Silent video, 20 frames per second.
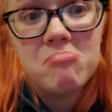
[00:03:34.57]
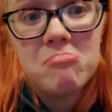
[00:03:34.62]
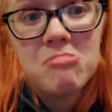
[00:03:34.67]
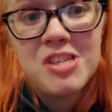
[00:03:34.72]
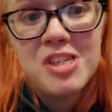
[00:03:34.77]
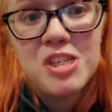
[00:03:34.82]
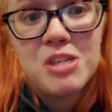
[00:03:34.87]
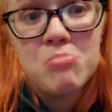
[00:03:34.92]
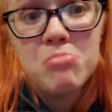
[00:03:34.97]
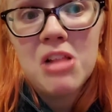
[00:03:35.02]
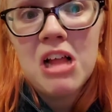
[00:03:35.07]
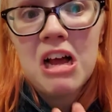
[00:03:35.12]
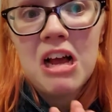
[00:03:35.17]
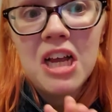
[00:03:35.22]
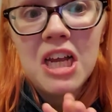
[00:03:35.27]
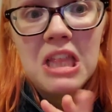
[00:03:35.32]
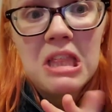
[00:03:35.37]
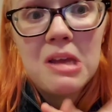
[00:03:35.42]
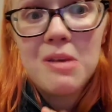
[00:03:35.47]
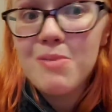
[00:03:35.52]
you should
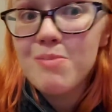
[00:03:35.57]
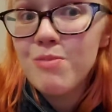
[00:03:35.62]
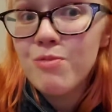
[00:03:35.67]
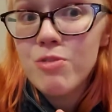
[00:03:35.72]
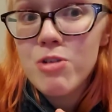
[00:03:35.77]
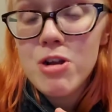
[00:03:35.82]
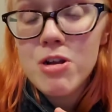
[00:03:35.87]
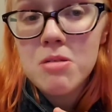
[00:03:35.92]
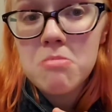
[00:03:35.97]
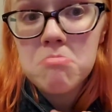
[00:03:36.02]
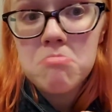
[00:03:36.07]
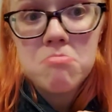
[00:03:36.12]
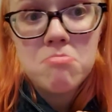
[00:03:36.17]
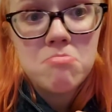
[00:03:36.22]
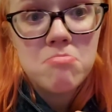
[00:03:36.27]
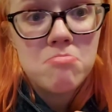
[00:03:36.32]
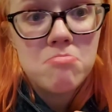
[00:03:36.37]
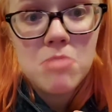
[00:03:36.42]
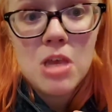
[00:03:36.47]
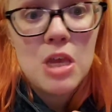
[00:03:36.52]
block them from
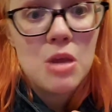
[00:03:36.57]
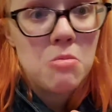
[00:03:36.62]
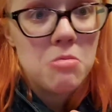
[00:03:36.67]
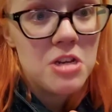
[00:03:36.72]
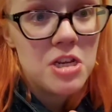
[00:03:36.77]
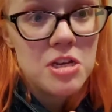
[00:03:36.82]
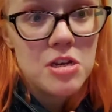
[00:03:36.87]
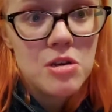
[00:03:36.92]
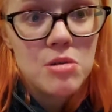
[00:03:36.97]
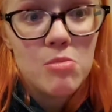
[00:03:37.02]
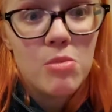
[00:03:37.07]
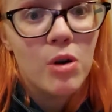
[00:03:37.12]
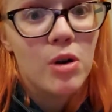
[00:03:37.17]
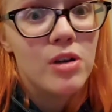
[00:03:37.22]
YouTube